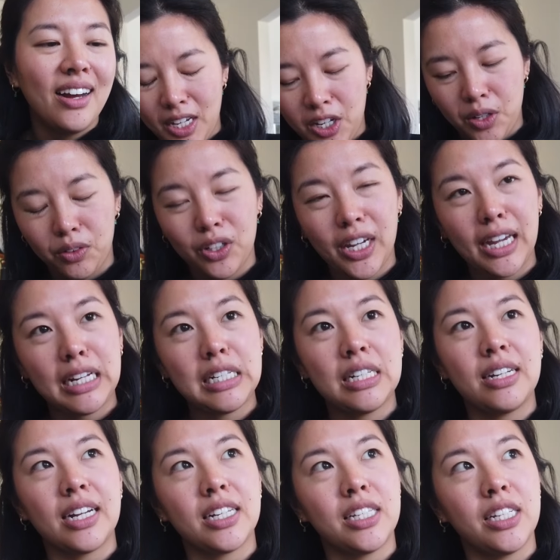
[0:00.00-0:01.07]
You know, looking
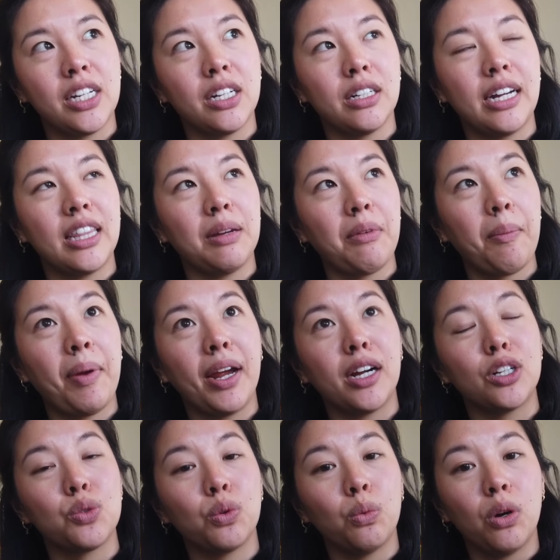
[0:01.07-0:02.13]
into next year, I think my
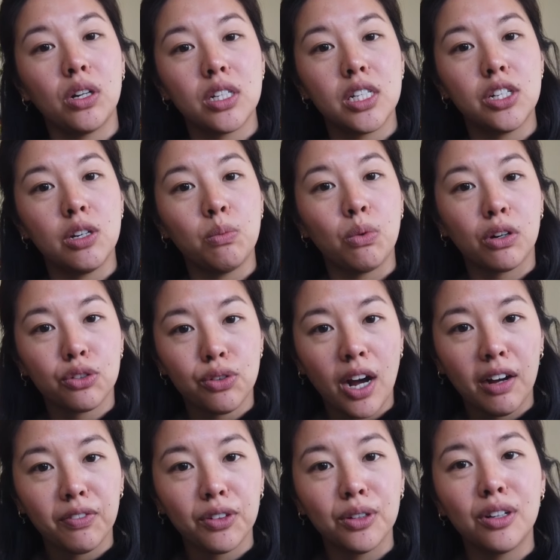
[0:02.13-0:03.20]
parents will want to do more
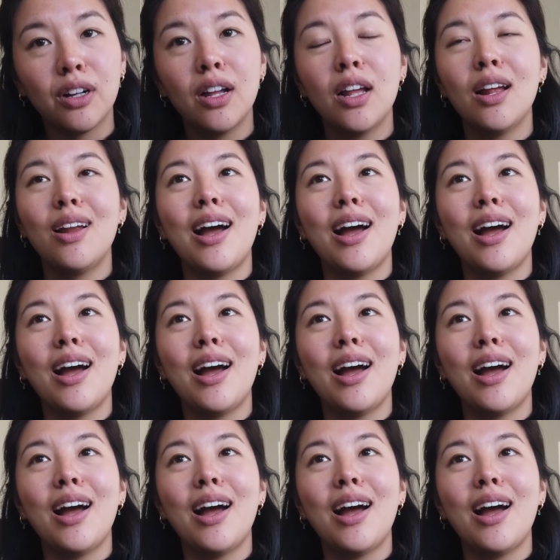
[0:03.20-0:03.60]
travel.